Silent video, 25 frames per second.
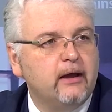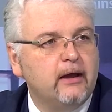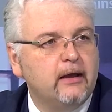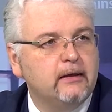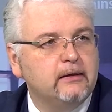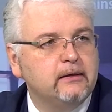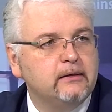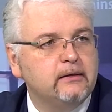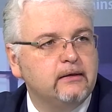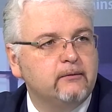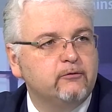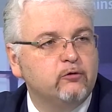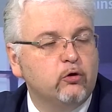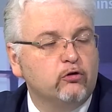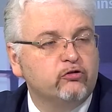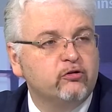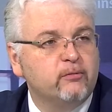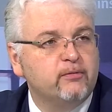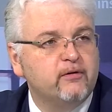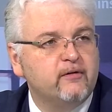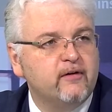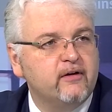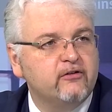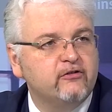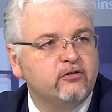and torture
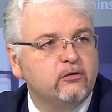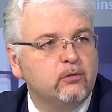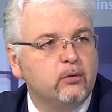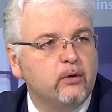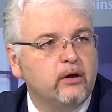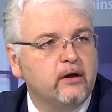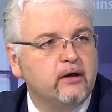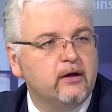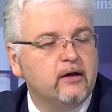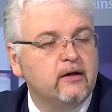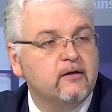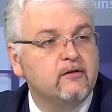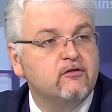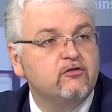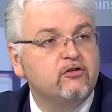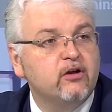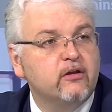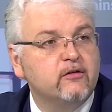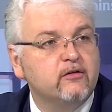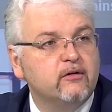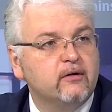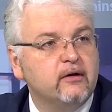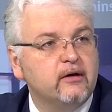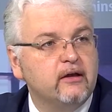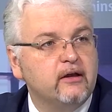prevention work is
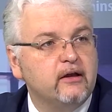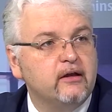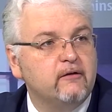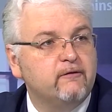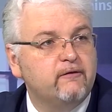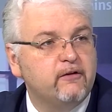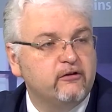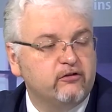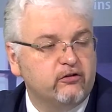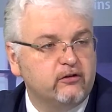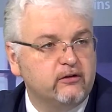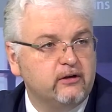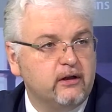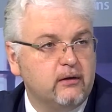generally efficient.